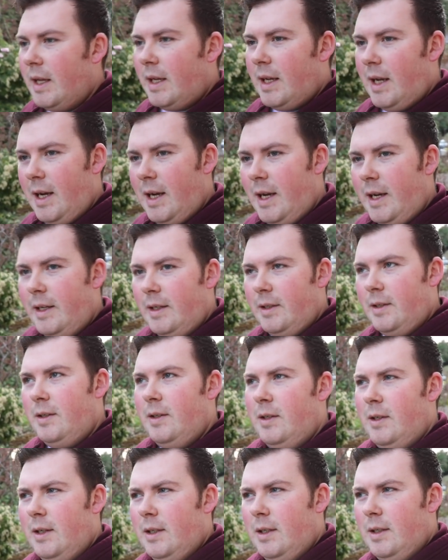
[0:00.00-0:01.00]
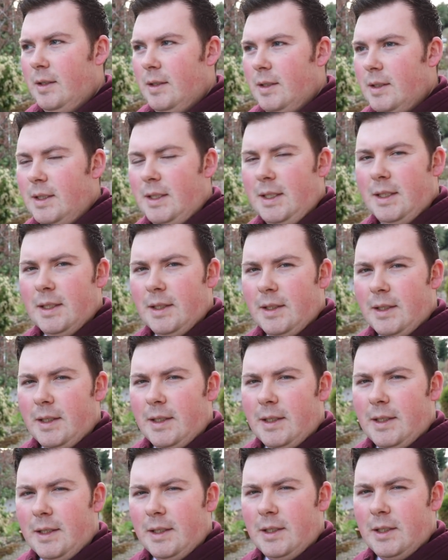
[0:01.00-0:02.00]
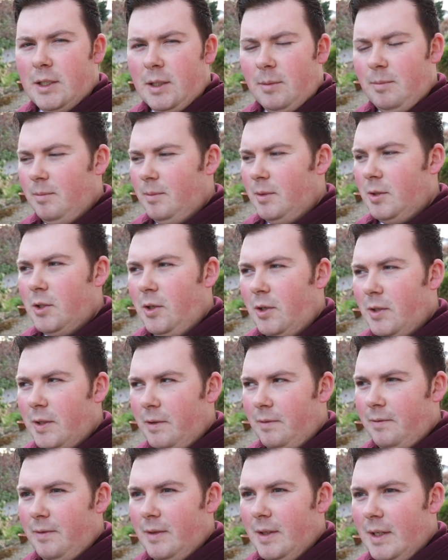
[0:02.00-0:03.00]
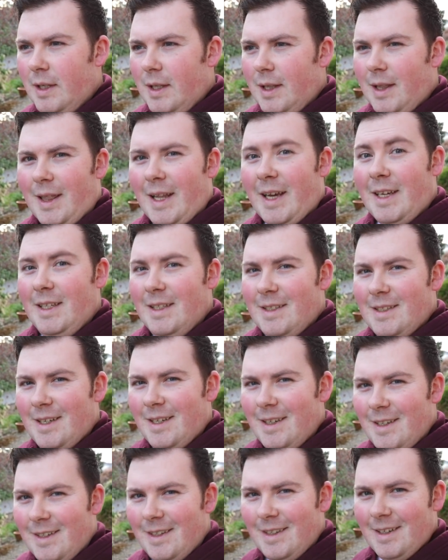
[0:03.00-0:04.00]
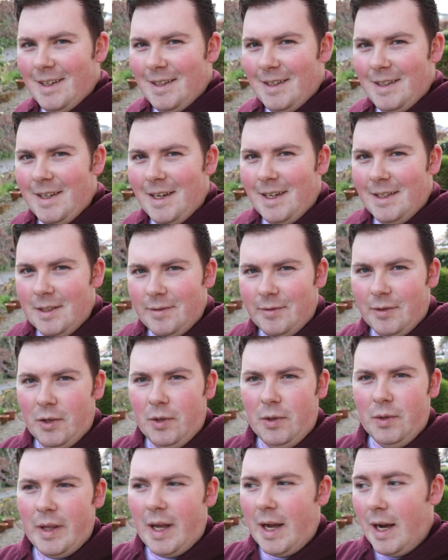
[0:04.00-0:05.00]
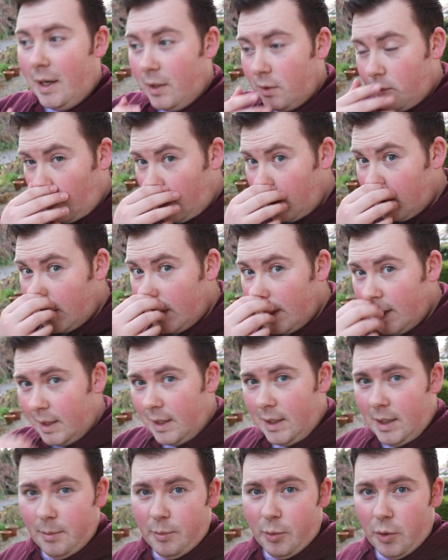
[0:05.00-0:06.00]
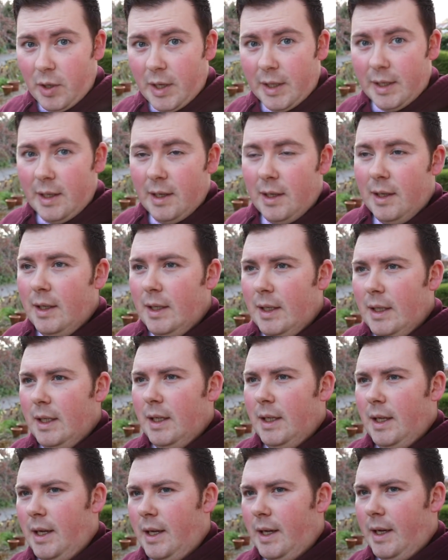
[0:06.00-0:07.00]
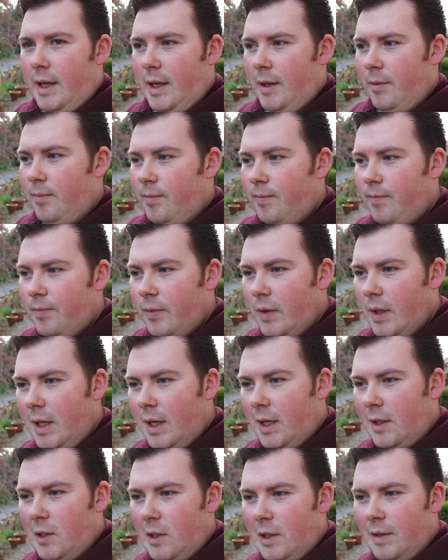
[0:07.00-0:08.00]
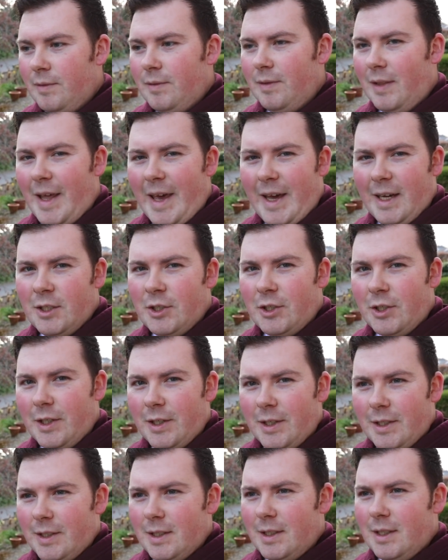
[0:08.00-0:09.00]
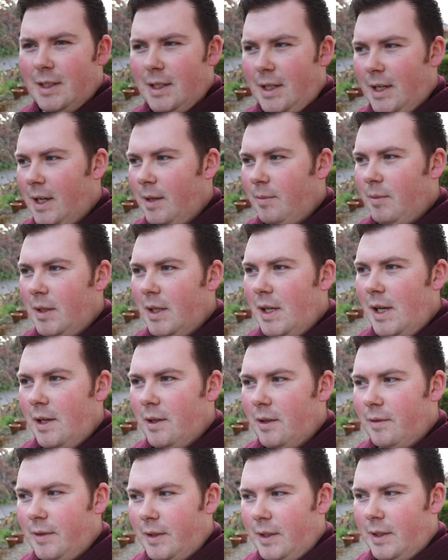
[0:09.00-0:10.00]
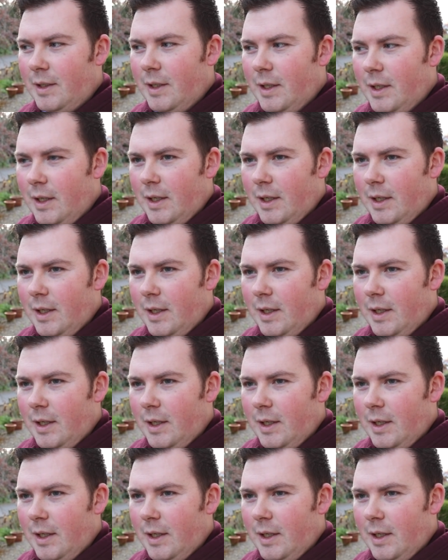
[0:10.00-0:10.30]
can see that there is some sort of light at the end of all the hard work that you put in. A lot of lecturers you hear of in